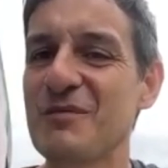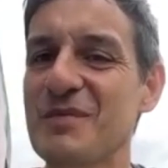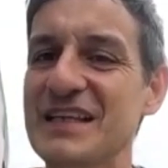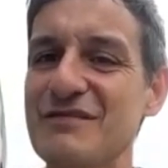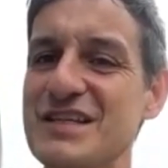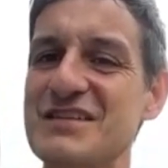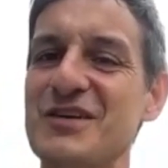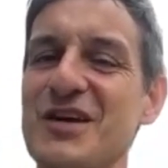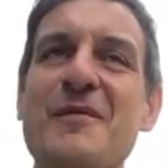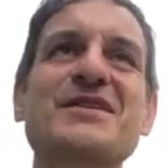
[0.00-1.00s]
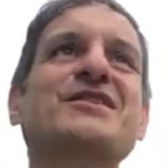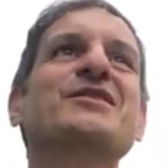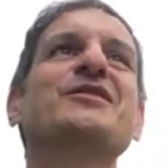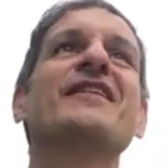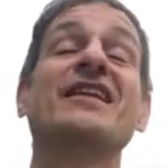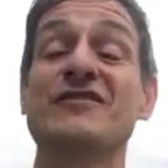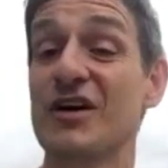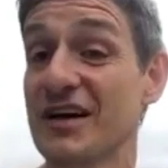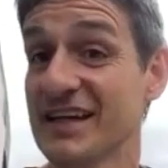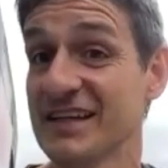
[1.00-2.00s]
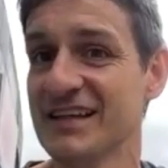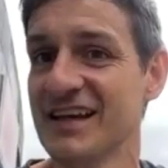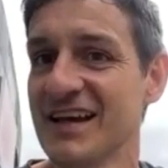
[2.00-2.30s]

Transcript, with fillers: the Bingley Festival coming soon, and then you've got I